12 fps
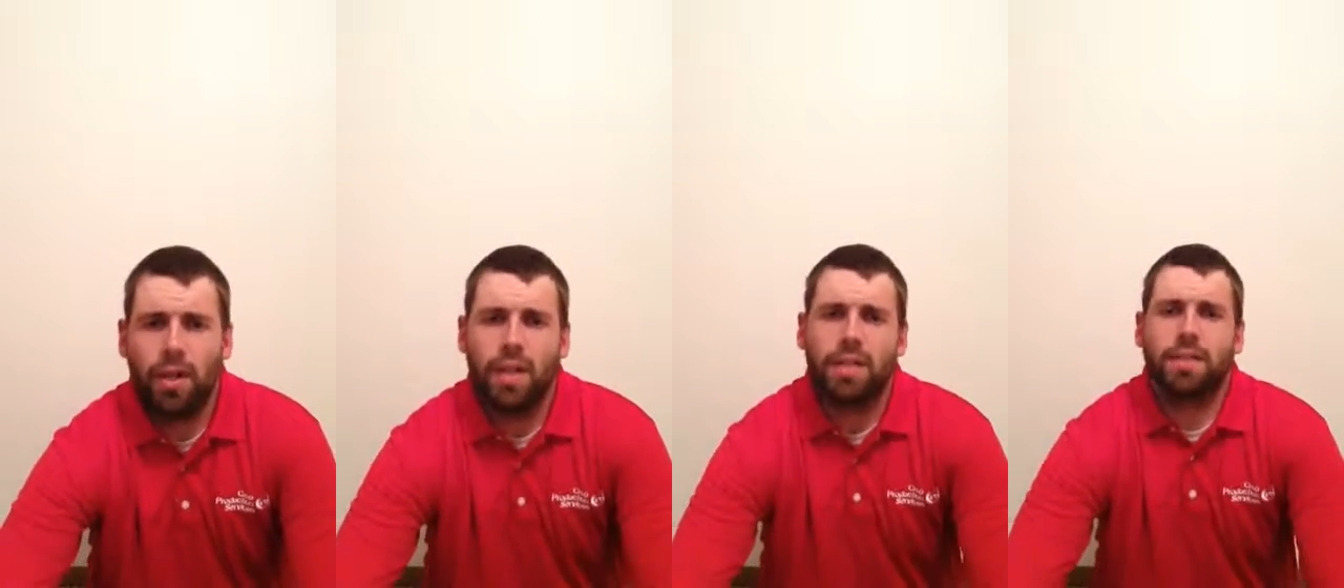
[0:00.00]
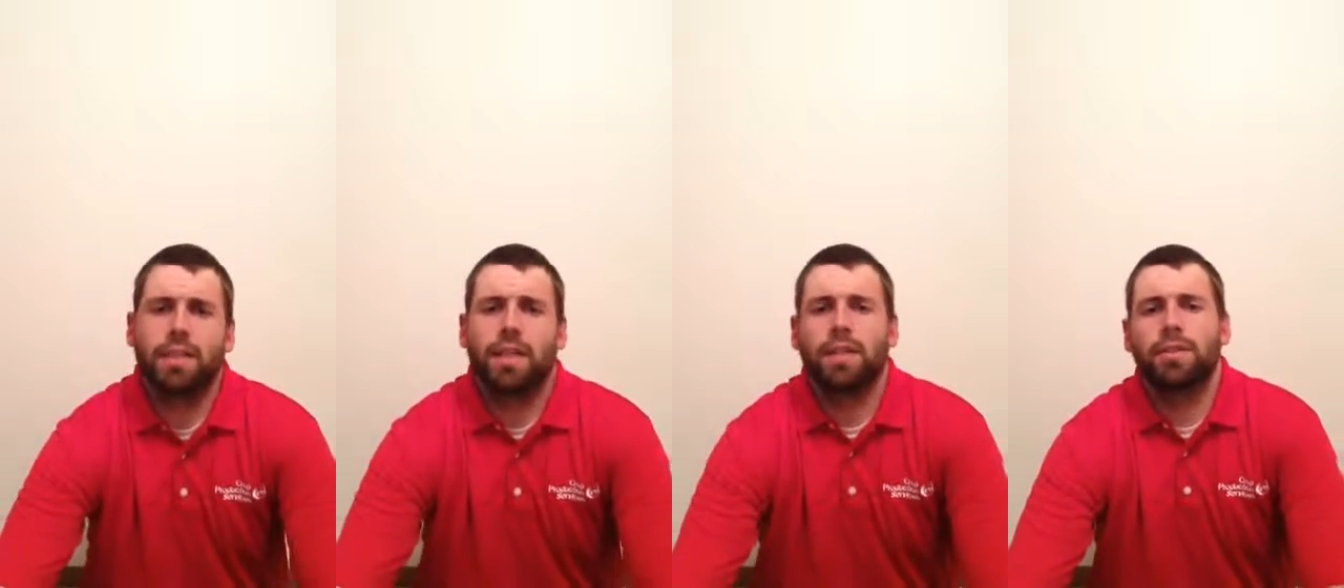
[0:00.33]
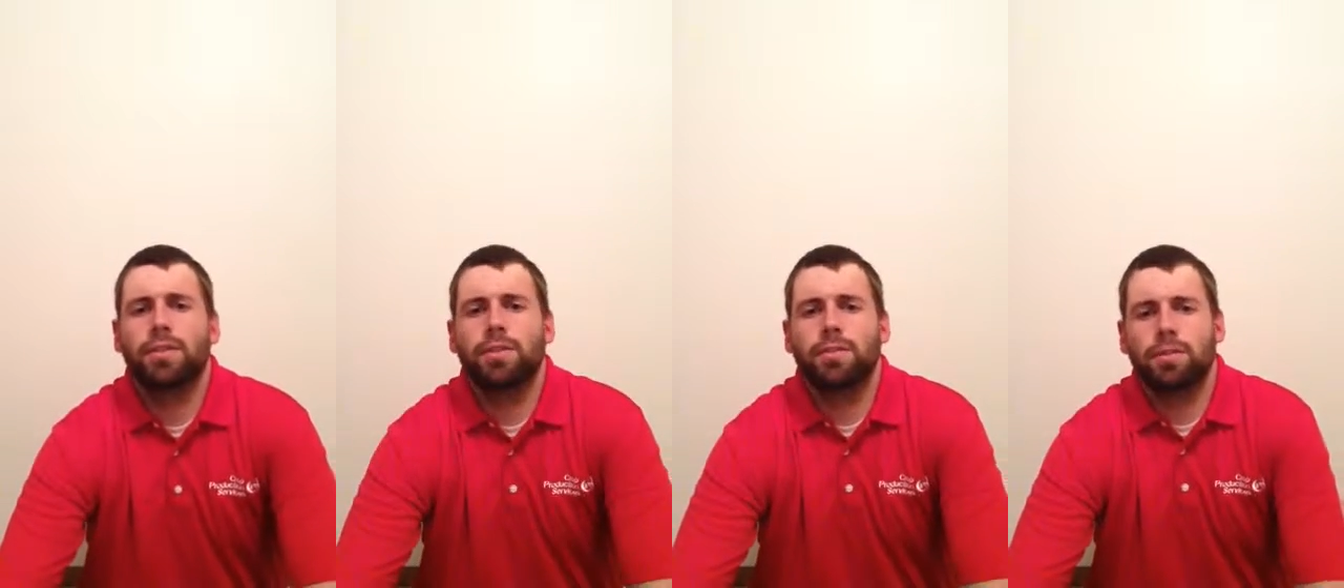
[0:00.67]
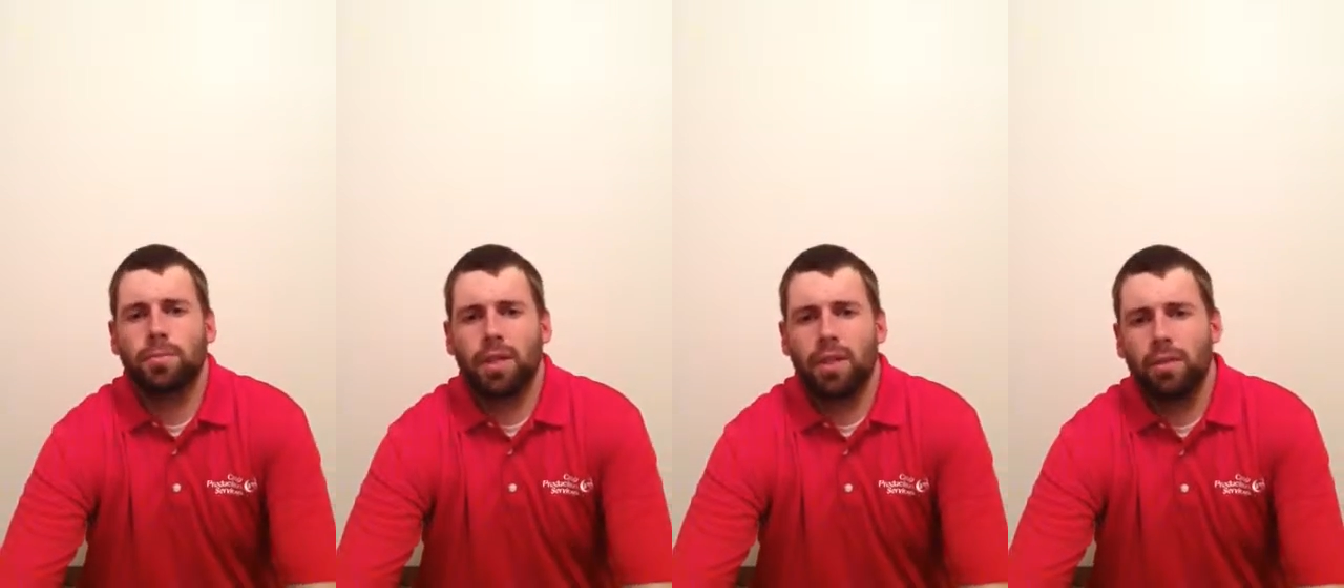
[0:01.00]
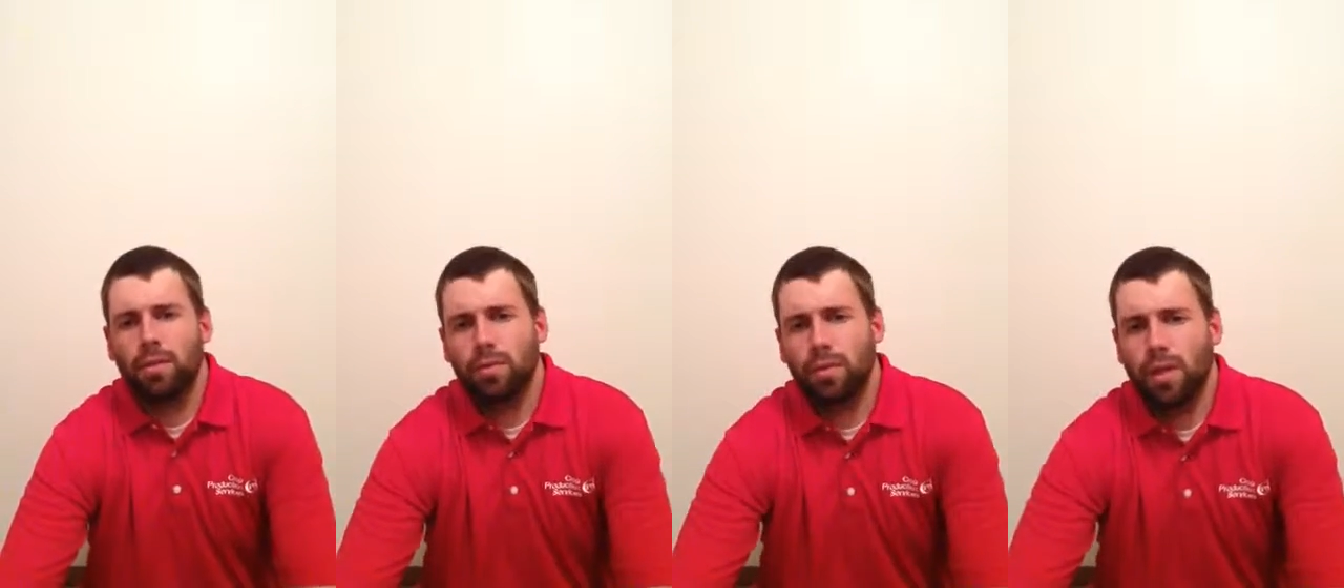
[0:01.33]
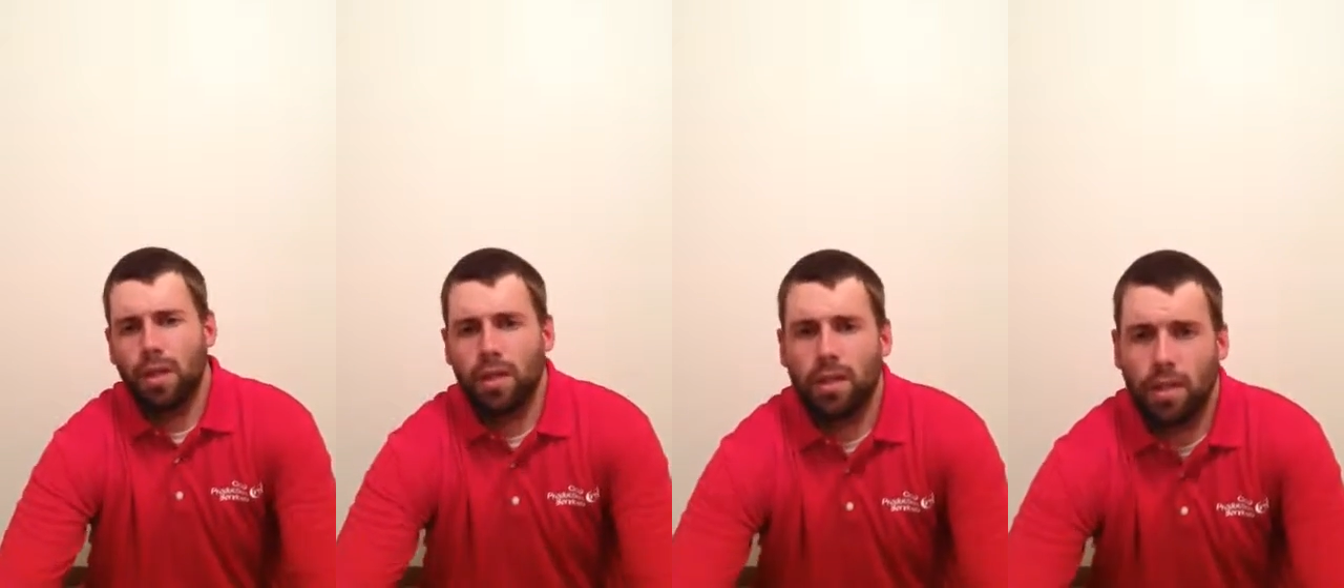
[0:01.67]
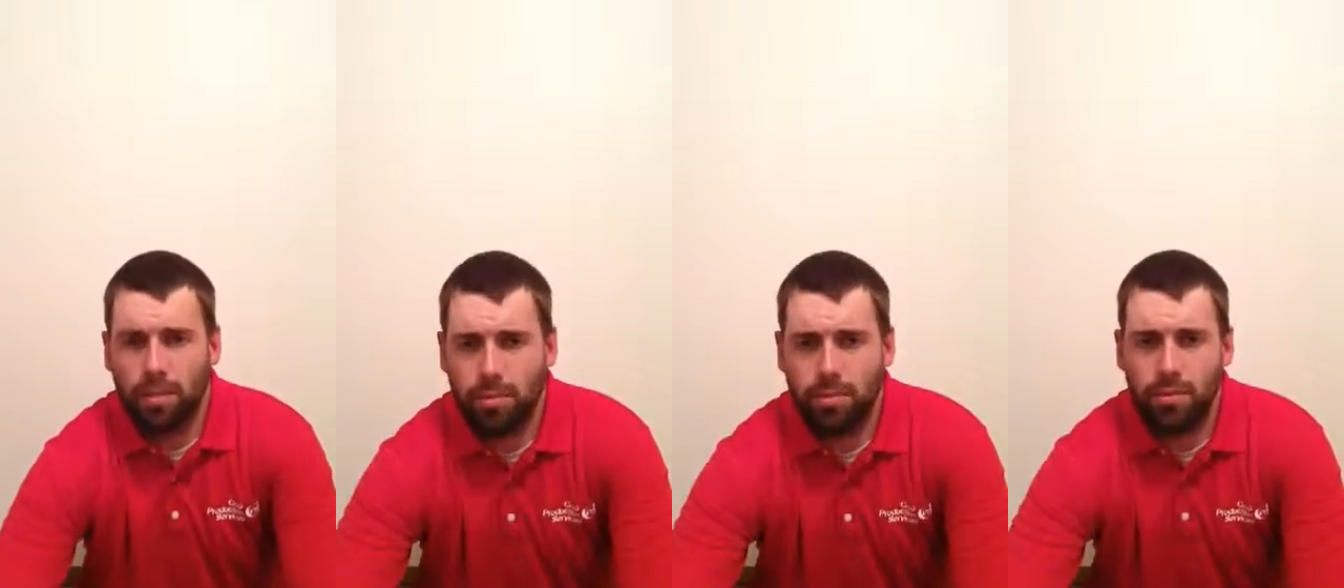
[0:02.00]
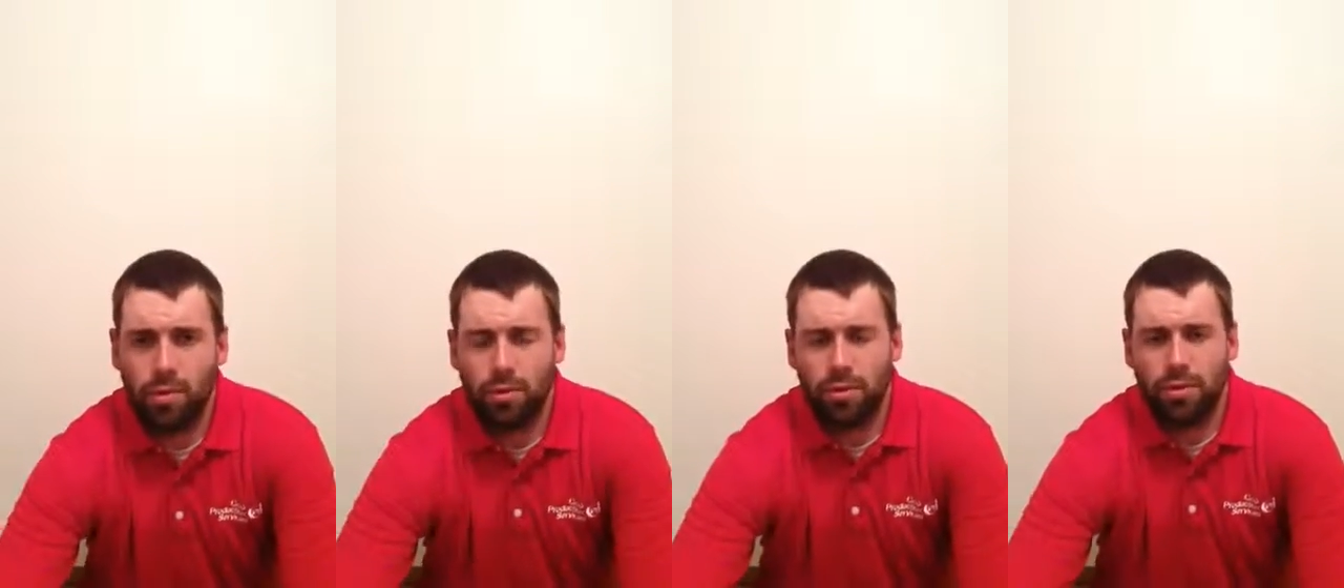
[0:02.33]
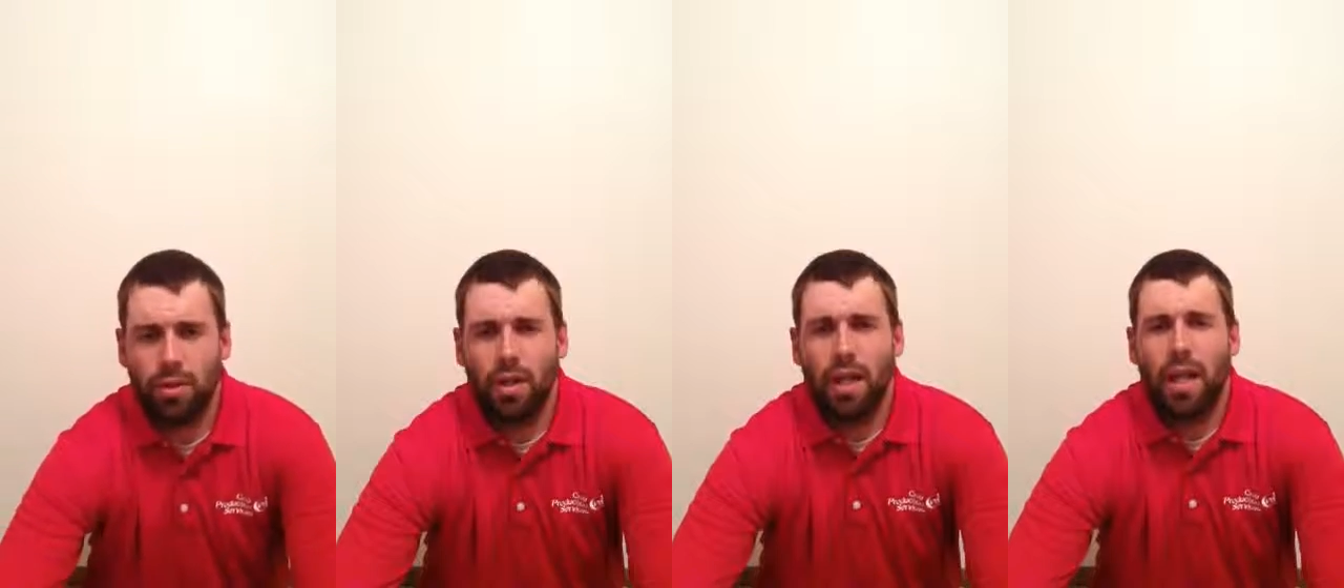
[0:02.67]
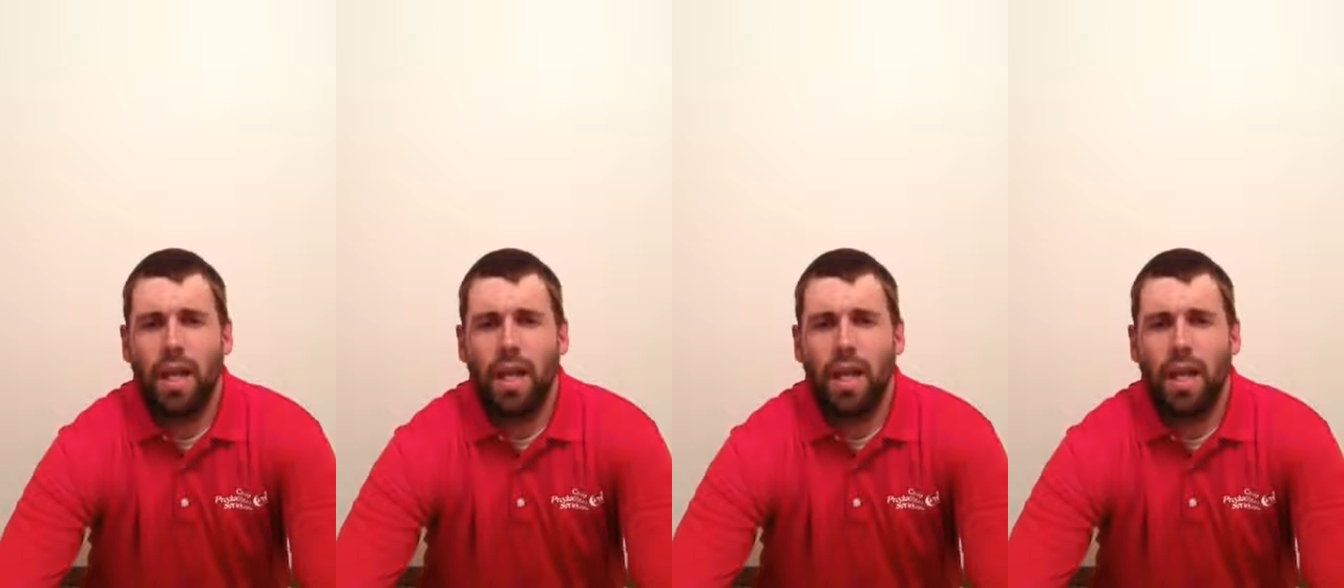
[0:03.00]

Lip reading: I decided to choose my own Cup of Culture,